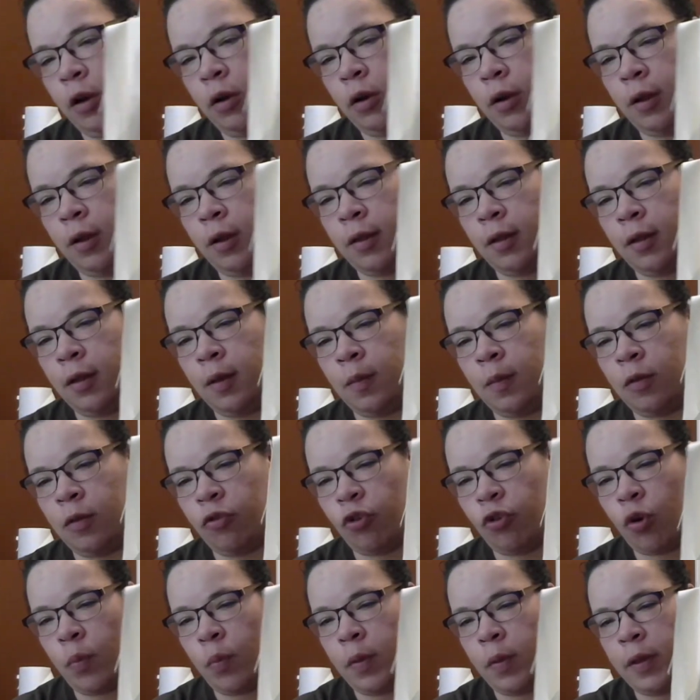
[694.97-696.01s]
because it seems to
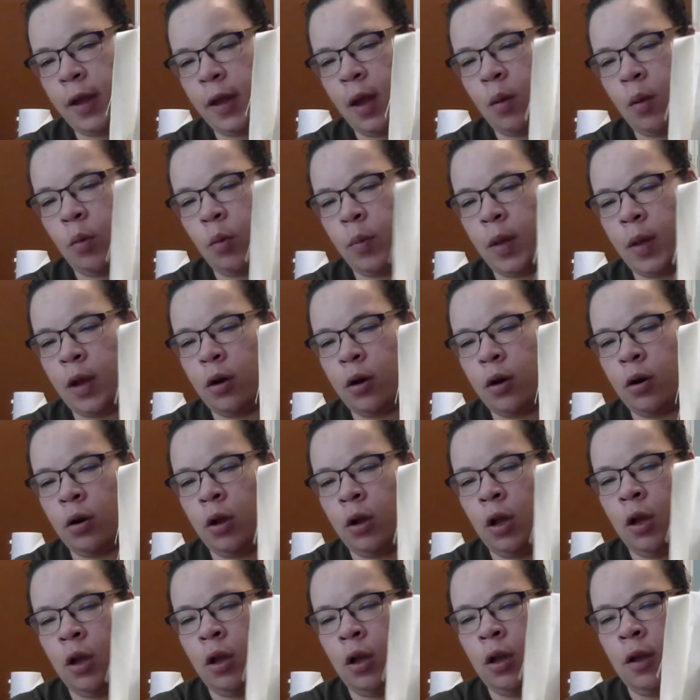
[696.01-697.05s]
show up on the camera better.
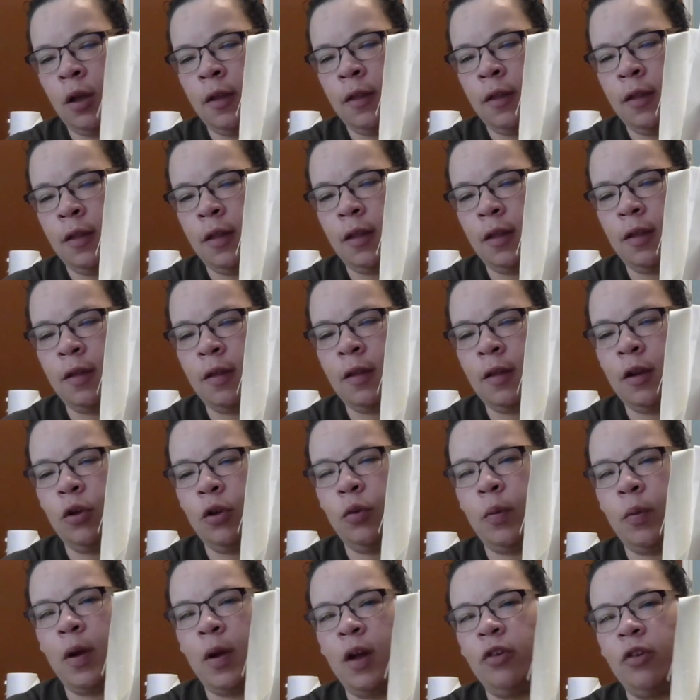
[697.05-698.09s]
This is the new
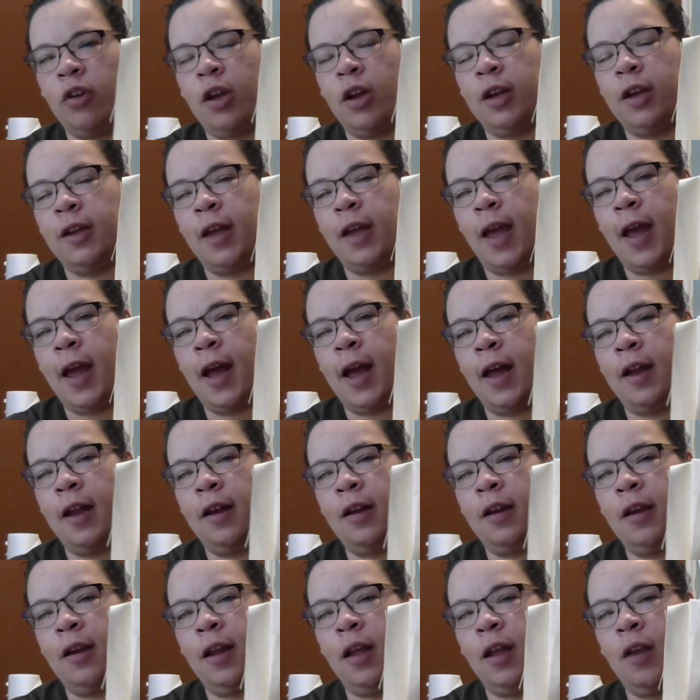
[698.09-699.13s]
project,
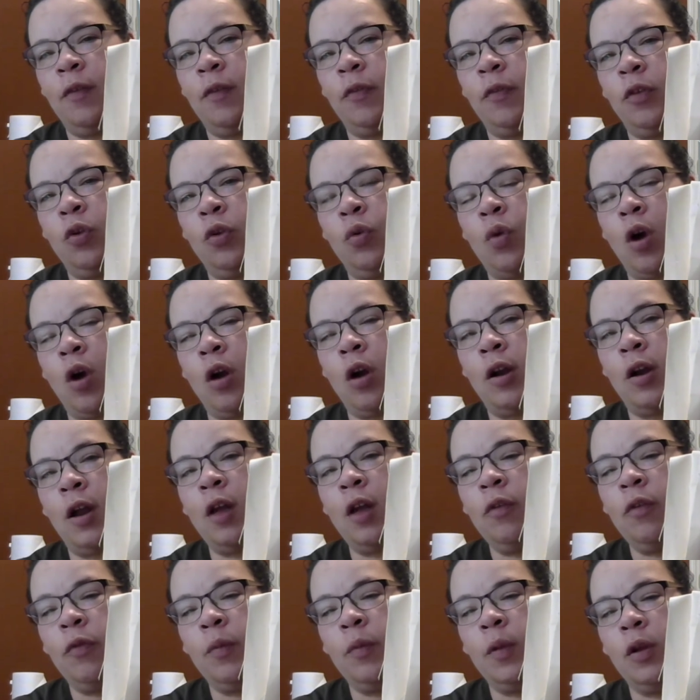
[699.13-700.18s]
and if you are
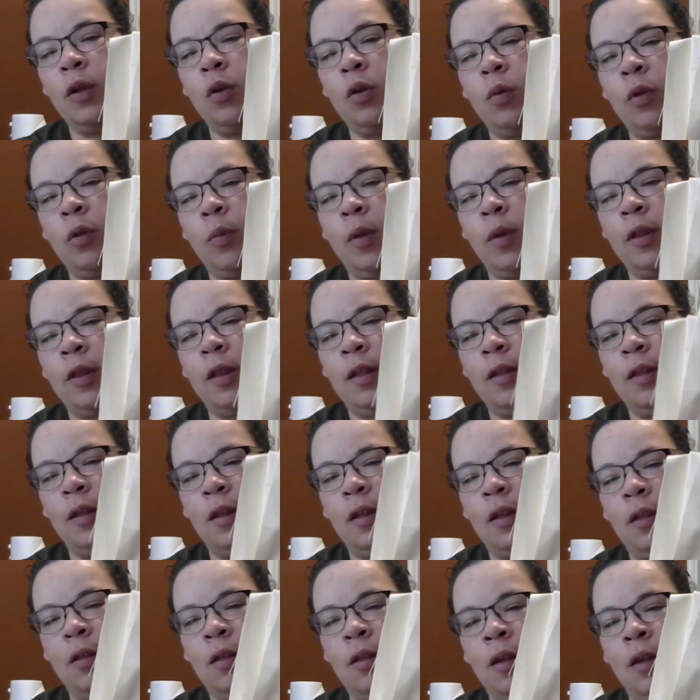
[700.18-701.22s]
not familiar with what this
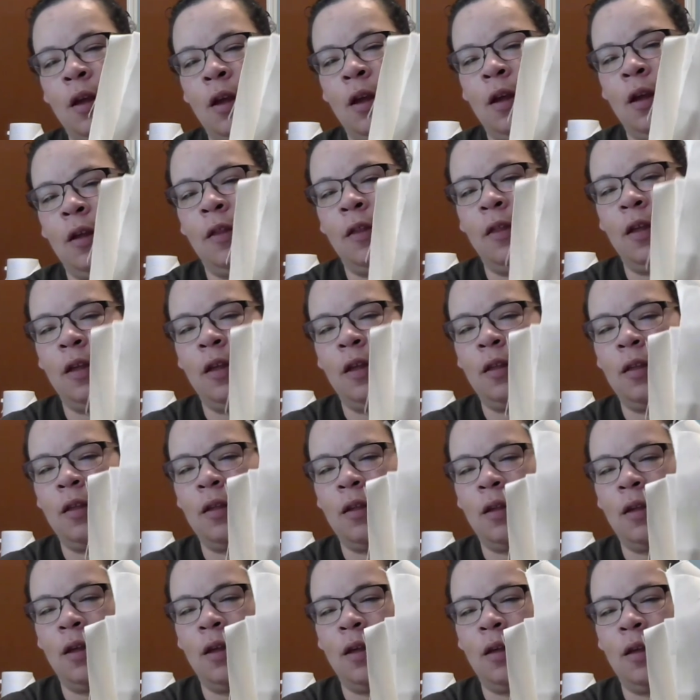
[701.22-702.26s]
is
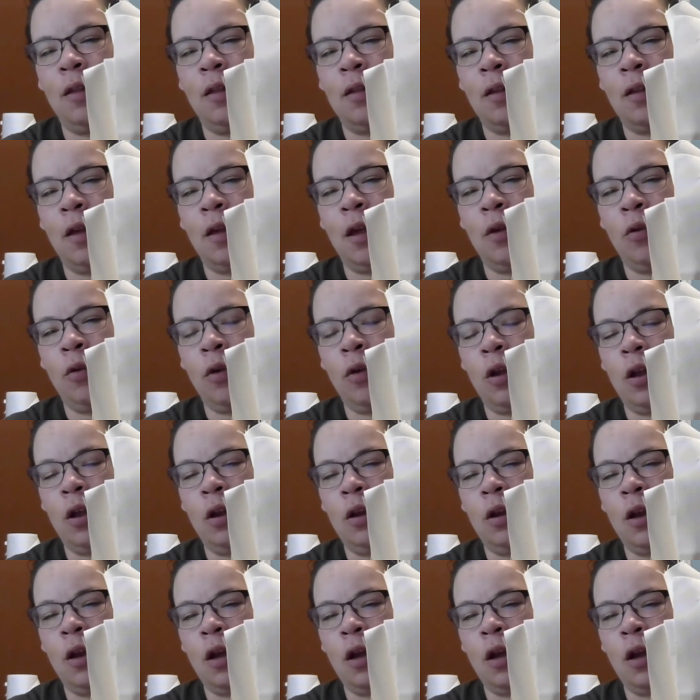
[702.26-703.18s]
a crooked.